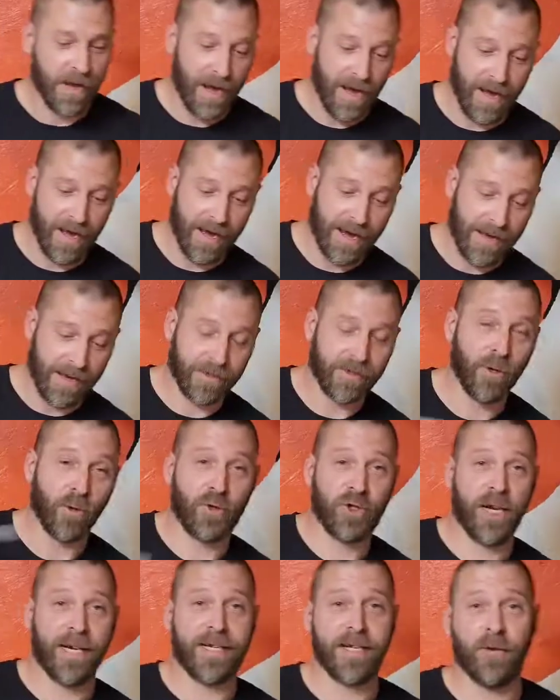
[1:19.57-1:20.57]
Uh,
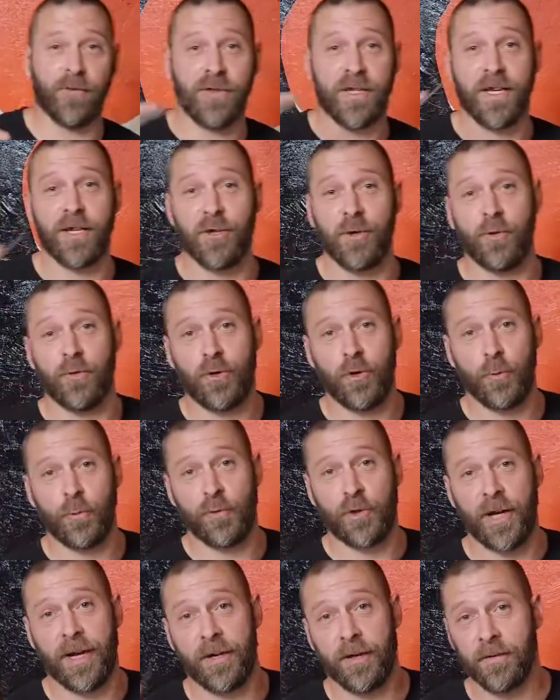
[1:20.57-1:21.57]
go check out their
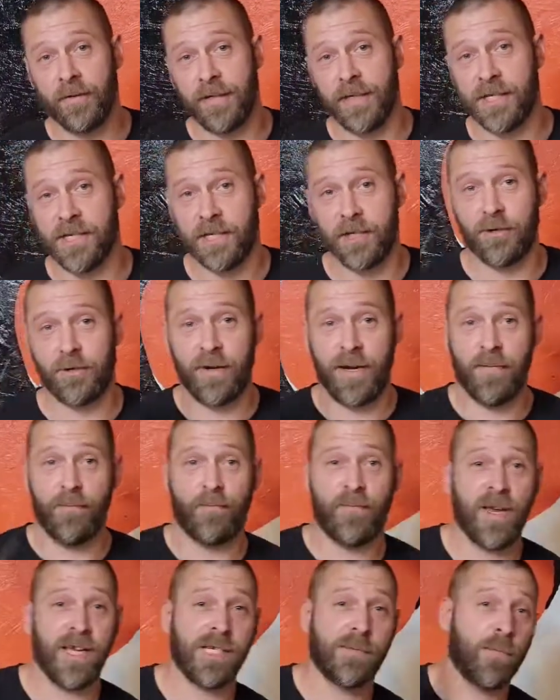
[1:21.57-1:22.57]
YouTube channel,
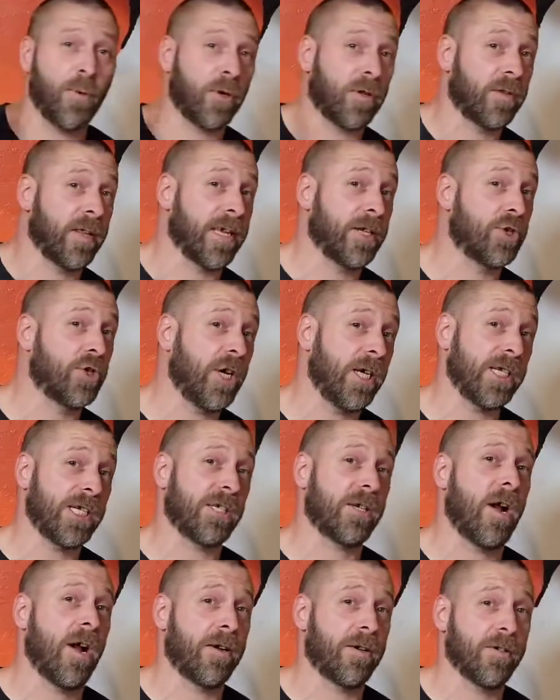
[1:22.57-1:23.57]
Instagram, Facebook. They
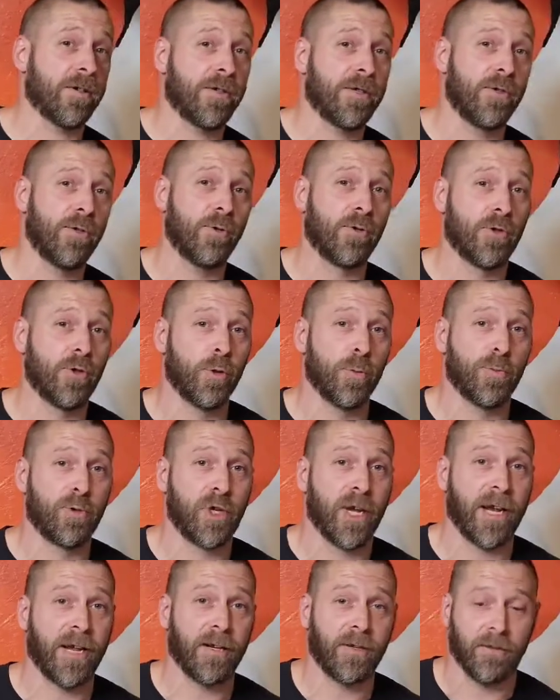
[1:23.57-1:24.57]
just started the YouTube
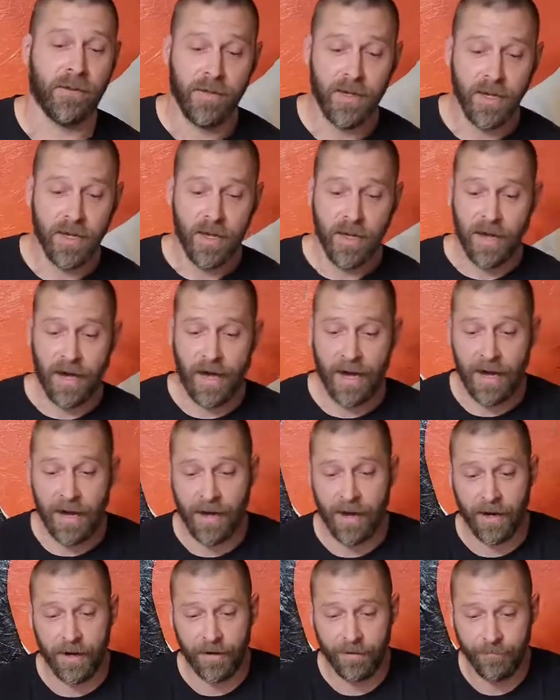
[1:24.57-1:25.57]
channel.
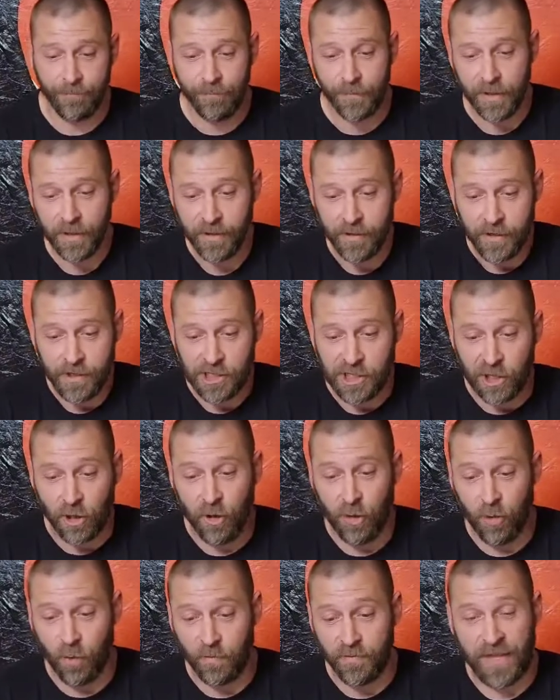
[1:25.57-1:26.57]
Um,
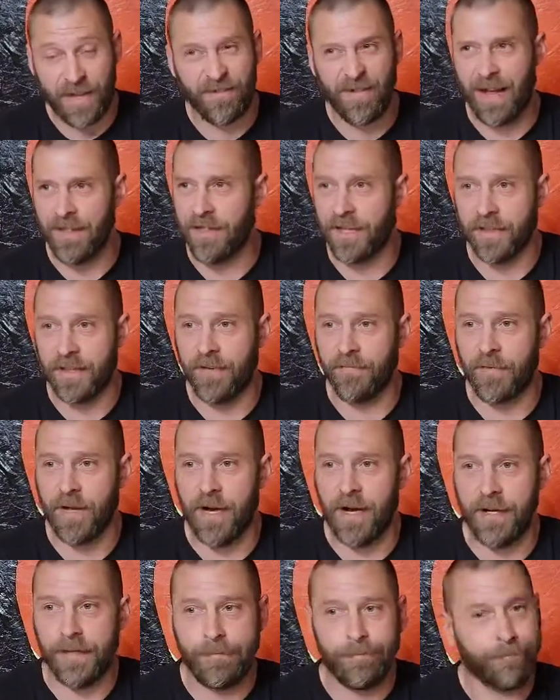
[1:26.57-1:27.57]
so they, I think they've
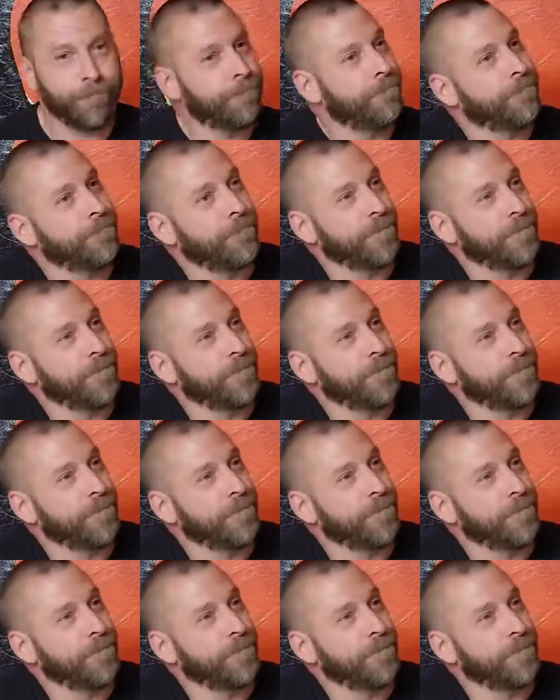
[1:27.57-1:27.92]
got